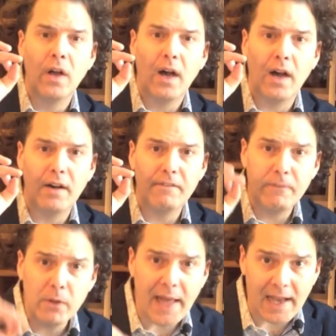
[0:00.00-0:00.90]
uh,
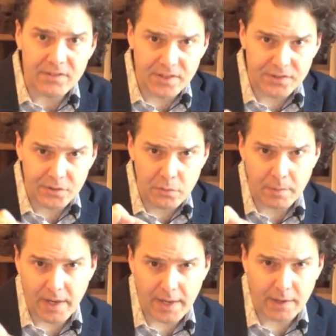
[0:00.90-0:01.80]
full access to
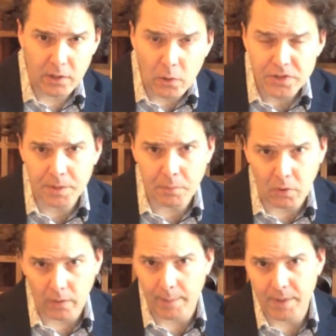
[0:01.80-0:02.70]
my coaching program.